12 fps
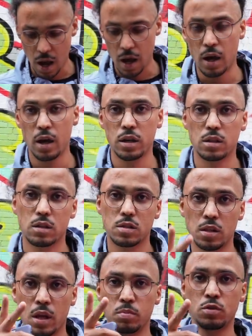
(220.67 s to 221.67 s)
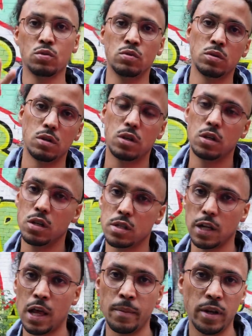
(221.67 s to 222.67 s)
Alright. Uh, step two
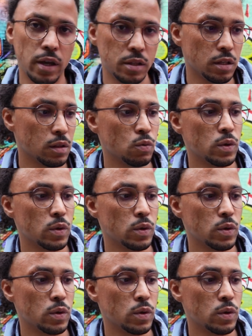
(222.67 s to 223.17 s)
is laminating the